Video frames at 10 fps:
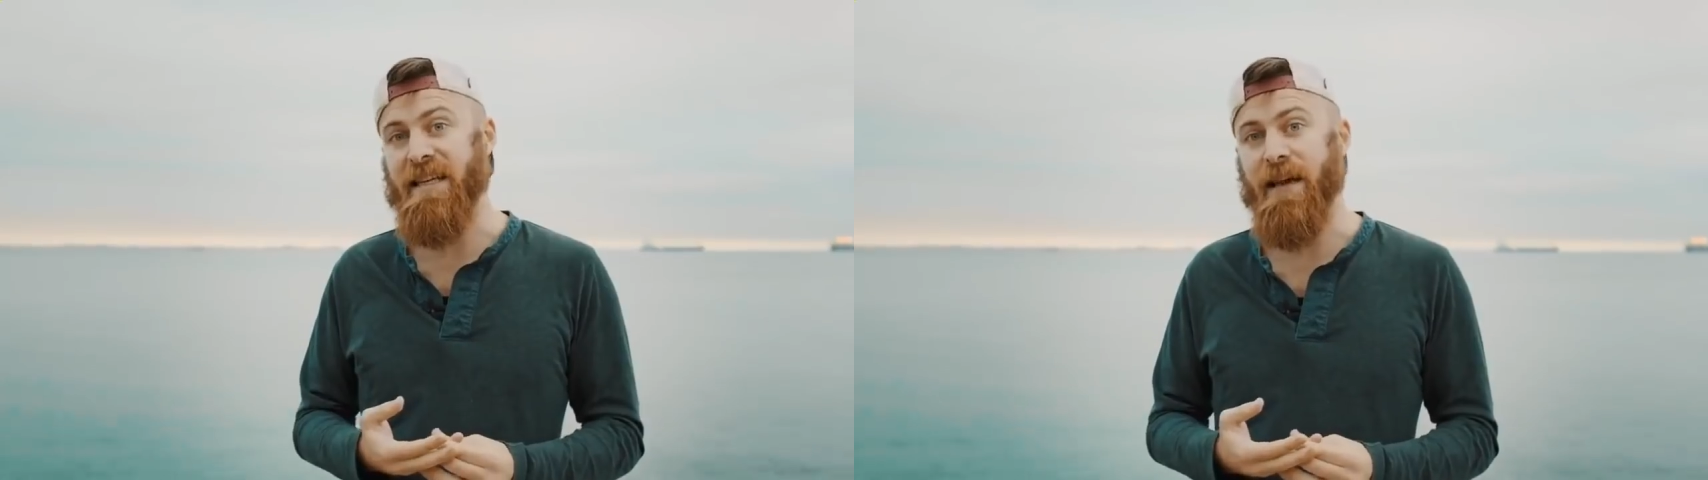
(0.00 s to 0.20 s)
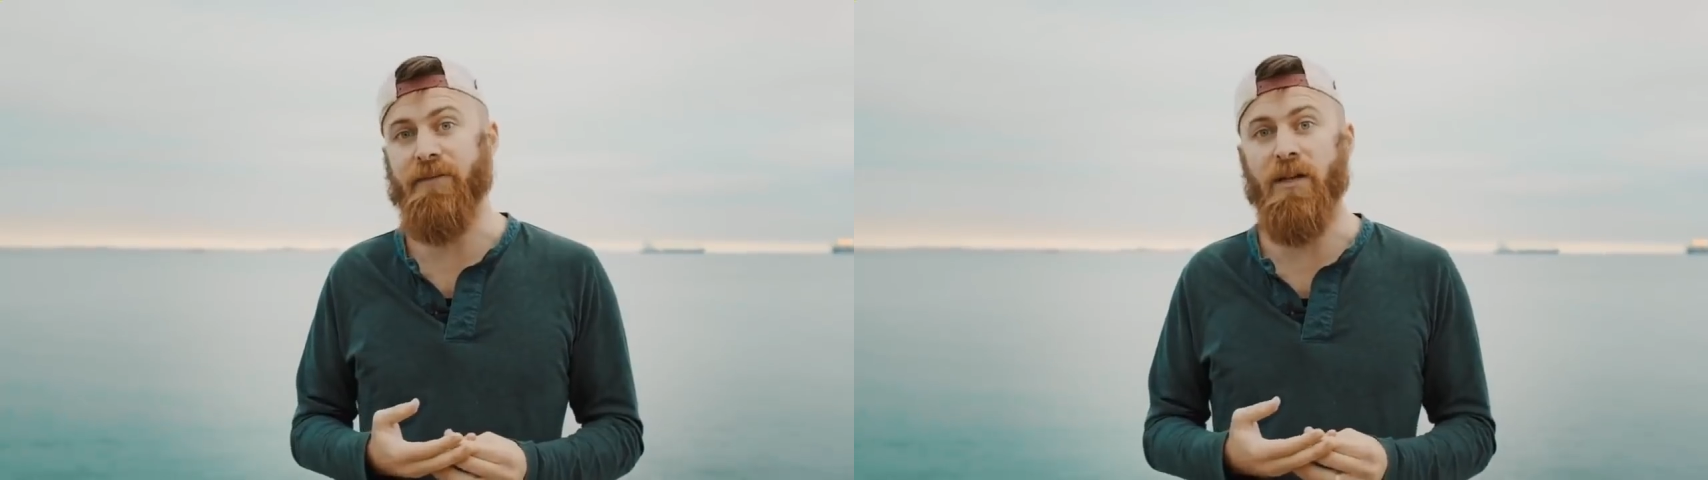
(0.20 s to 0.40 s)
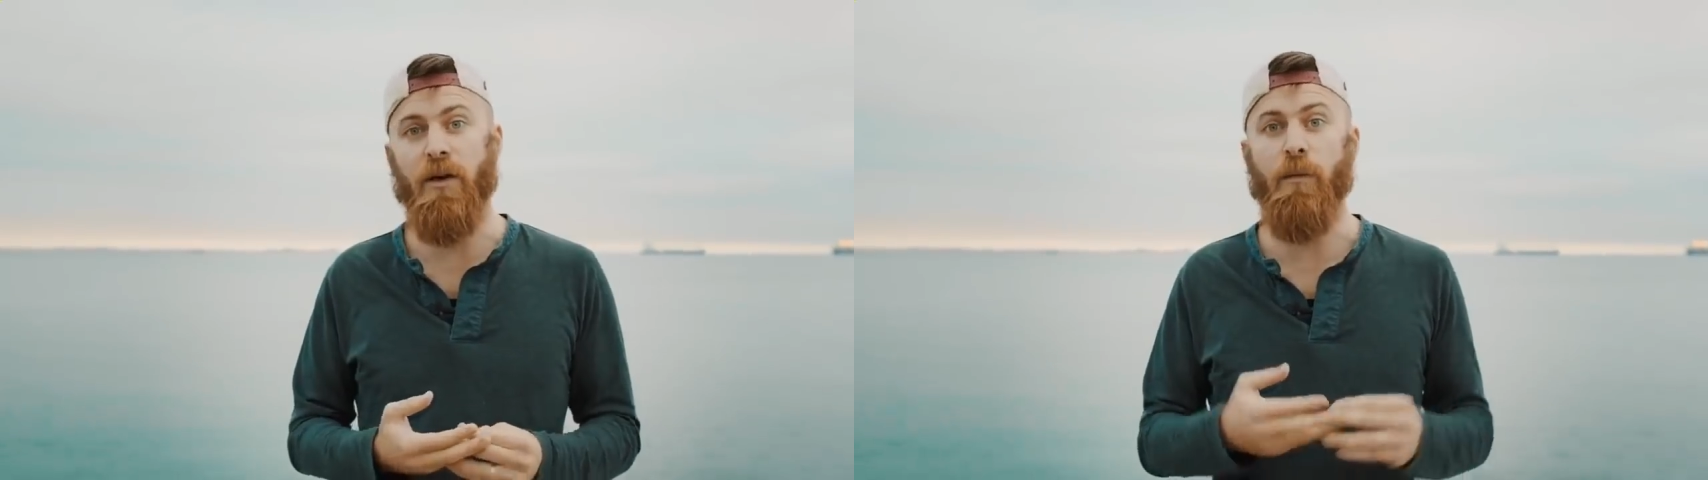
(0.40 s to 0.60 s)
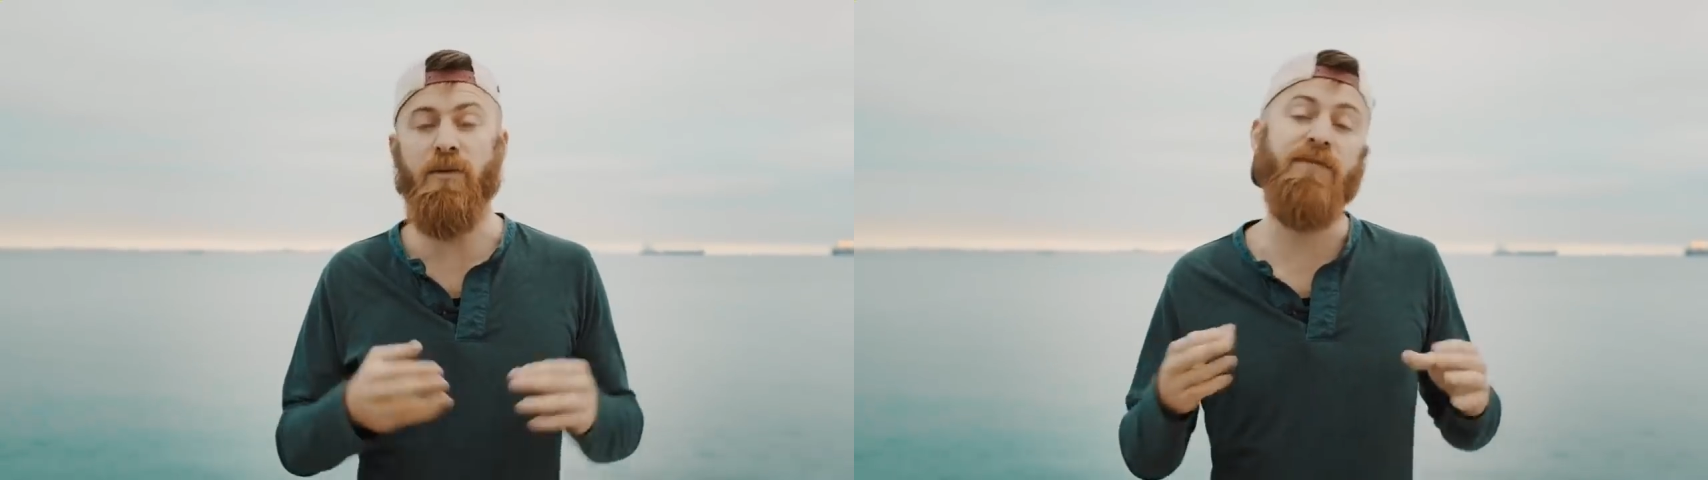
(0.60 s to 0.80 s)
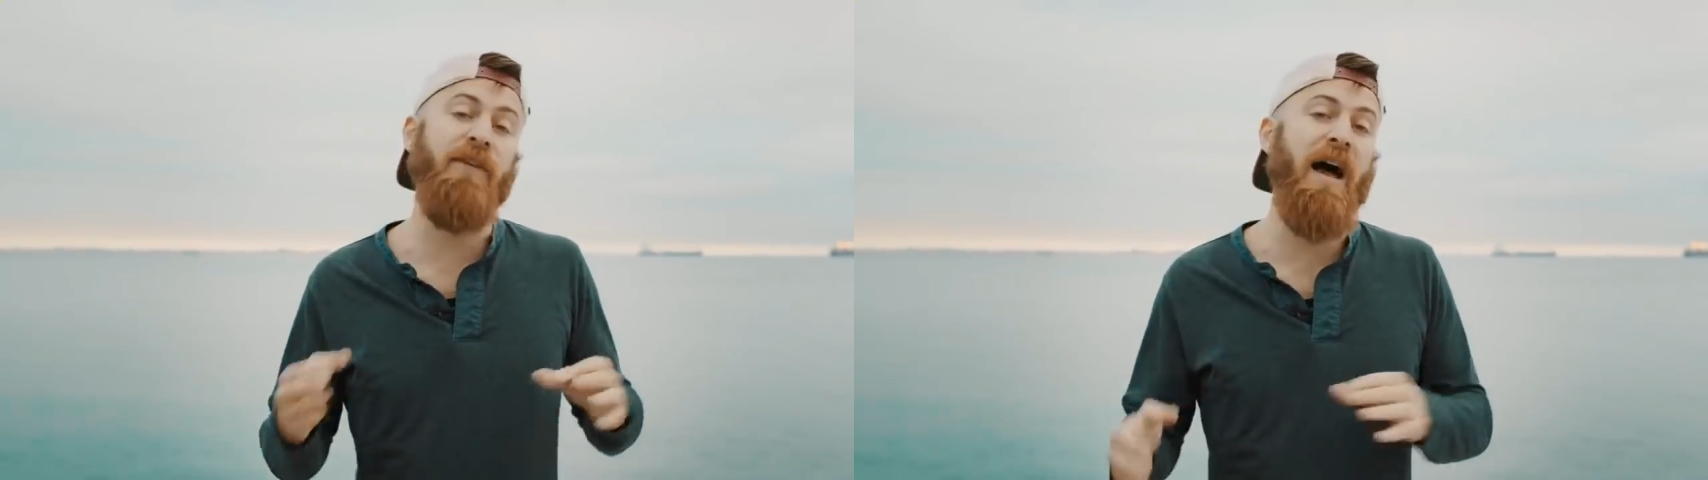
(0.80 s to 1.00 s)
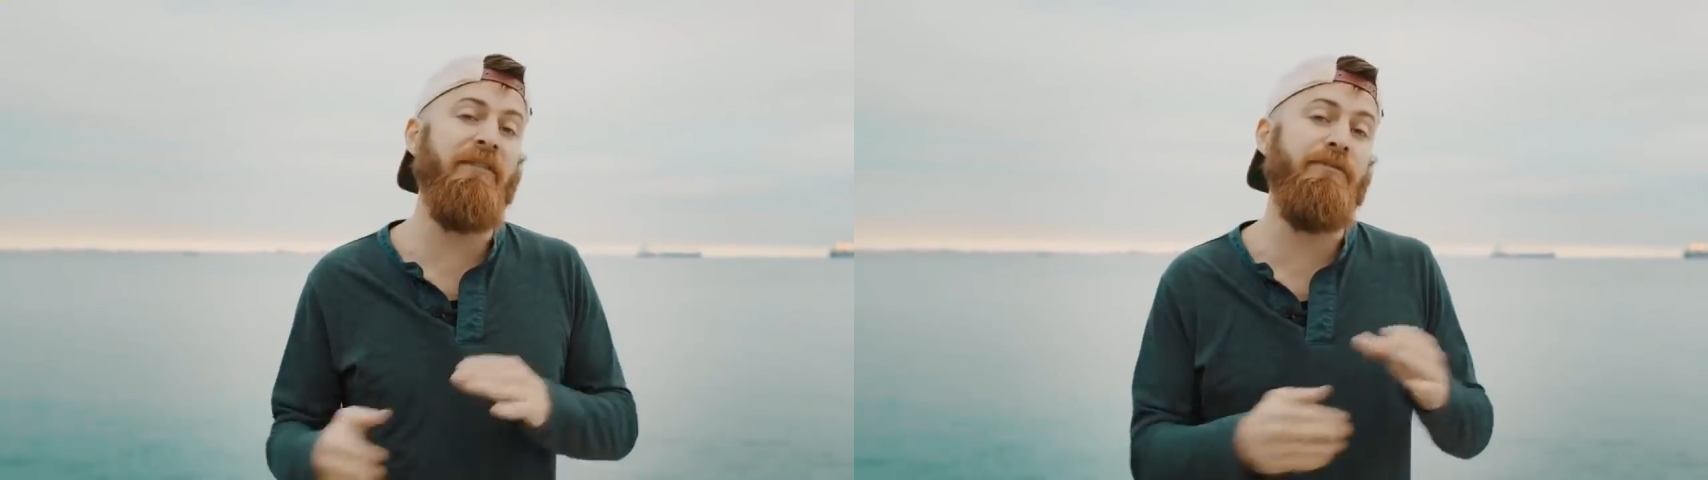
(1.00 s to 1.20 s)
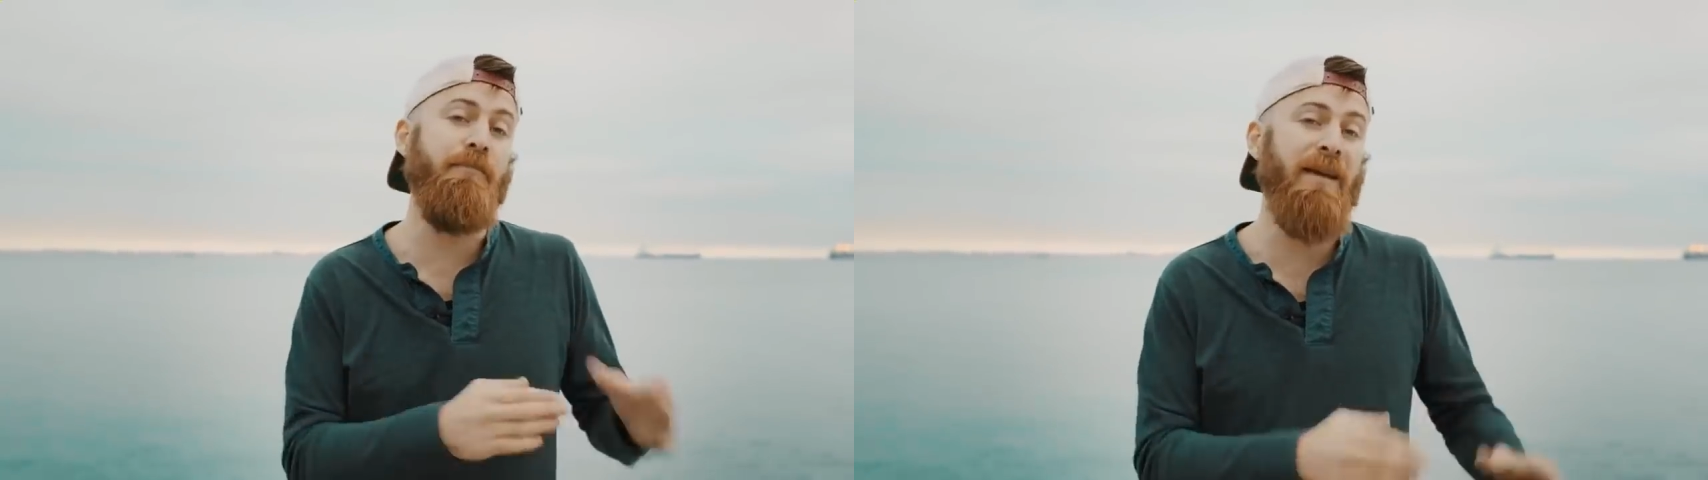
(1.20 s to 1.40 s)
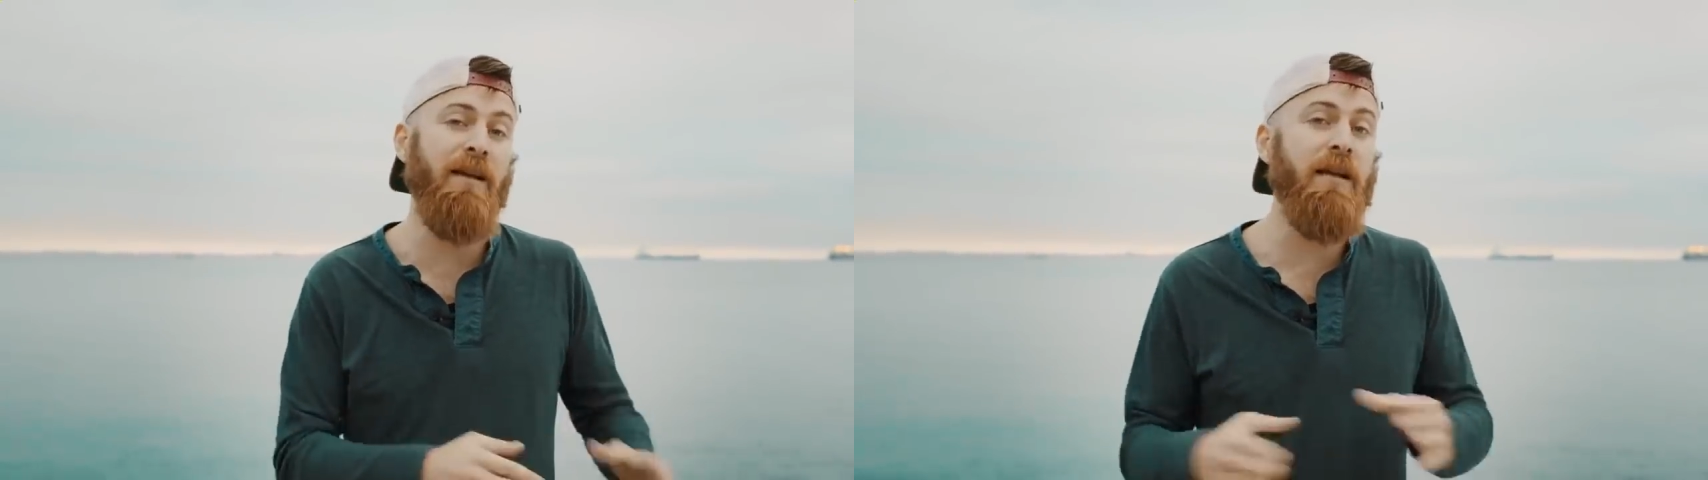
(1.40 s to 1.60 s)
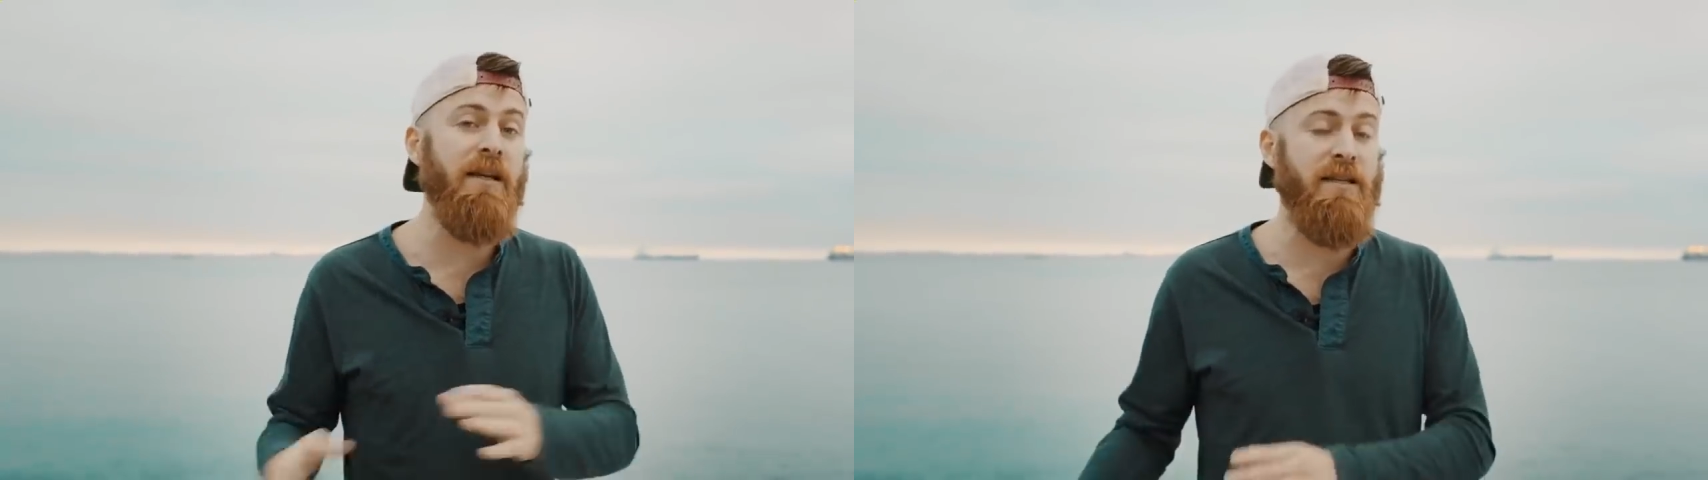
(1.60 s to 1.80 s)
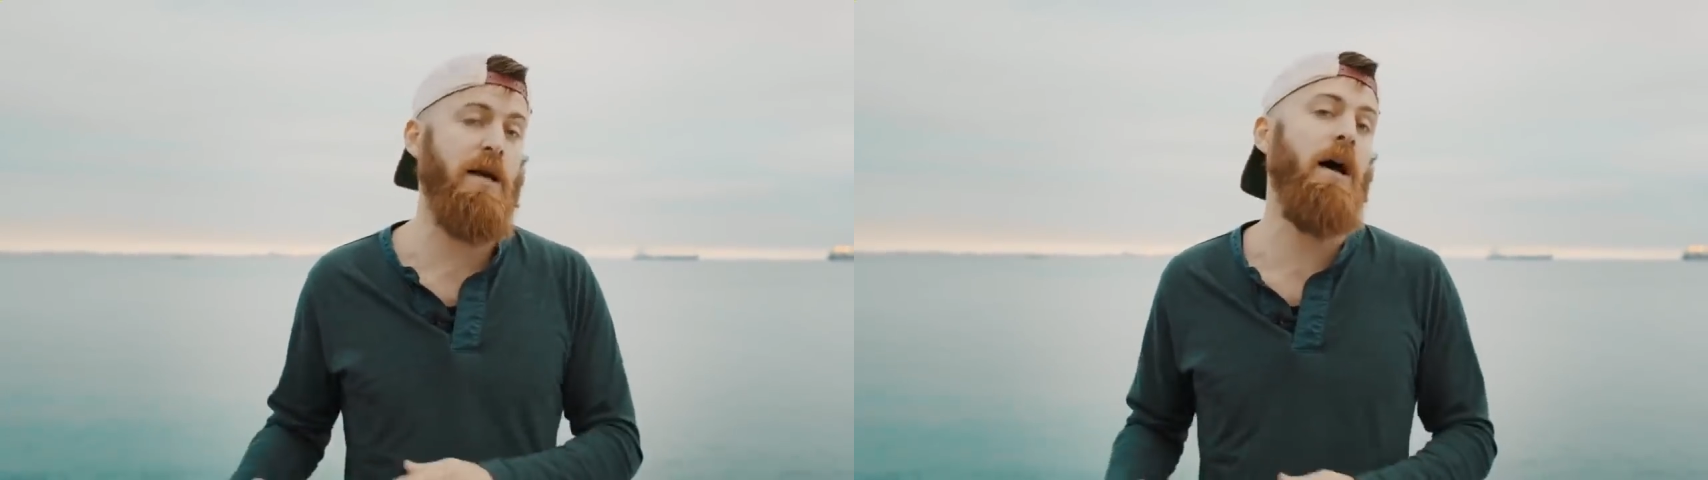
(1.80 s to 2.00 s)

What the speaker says: I've done almost $5 million